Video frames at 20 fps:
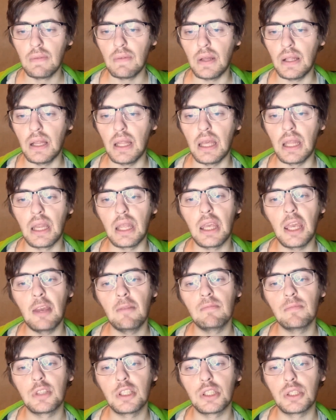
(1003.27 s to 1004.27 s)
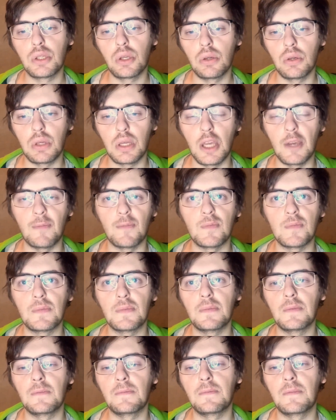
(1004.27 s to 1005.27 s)
Well, in game, sure I
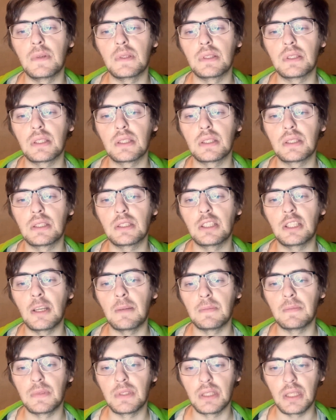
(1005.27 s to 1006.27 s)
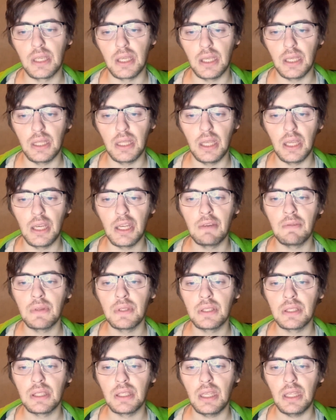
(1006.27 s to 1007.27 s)
was jump scared and I
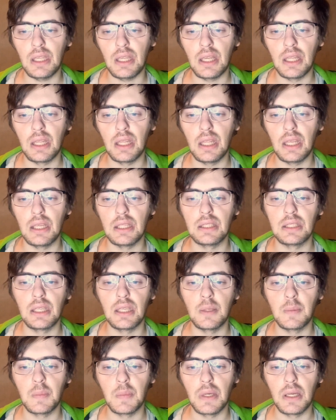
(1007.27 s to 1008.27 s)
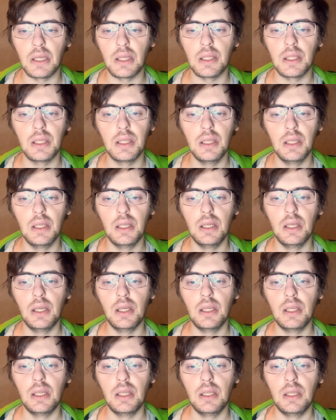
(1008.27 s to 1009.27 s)
was uneasy by
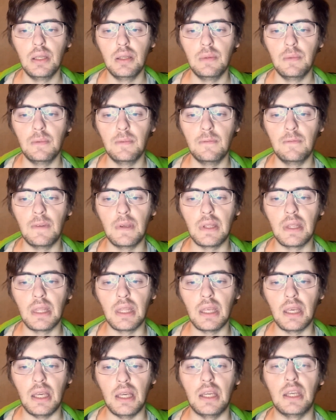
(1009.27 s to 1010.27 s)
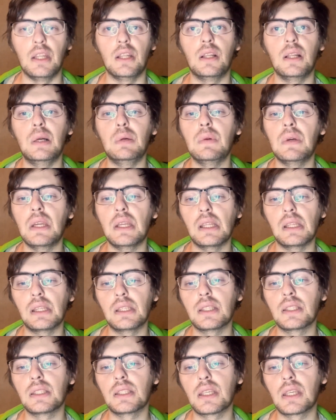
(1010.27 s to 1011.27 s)
when I
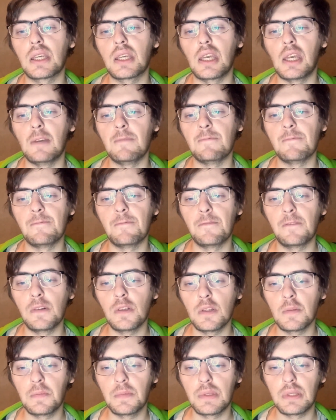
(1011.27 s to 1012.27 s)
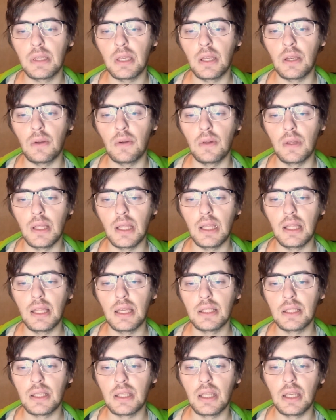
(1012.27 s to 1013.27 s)
lowered game phones and only
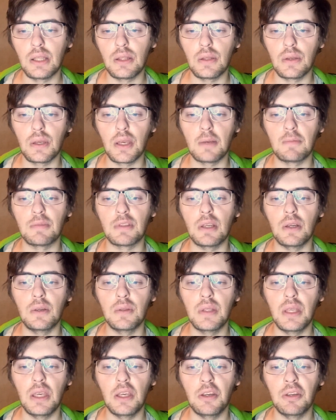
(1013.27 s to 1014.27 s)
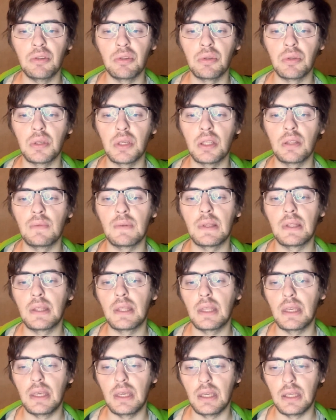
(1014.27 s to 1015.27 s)
listened to games audio in
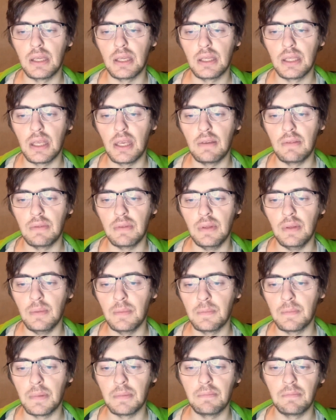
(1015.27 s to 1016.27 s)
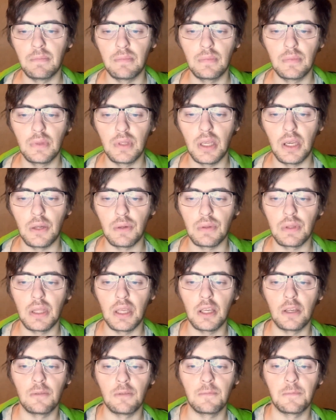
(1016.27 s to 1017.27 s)
one ear. I
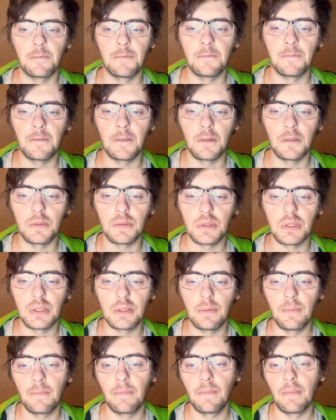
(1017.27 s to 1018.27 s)
plugged earphones.